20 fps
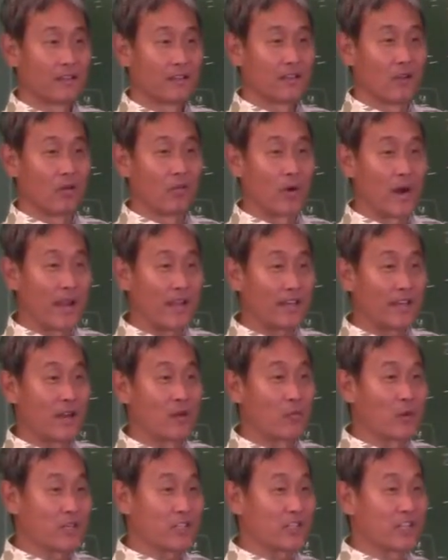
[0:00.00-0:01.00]
the rate
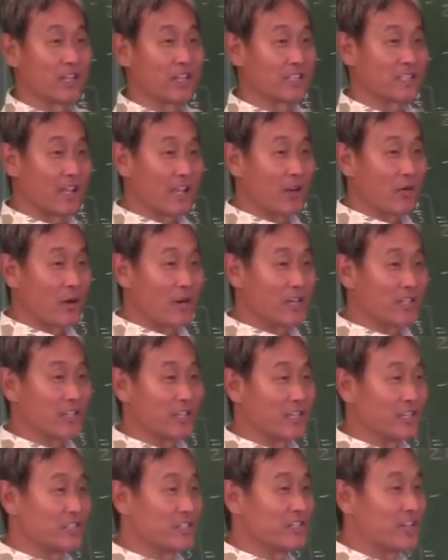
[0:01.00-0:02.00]
at which the
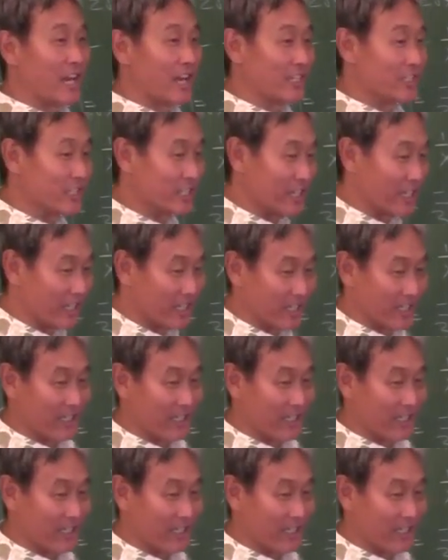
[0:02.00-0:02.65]
acceleration is changing.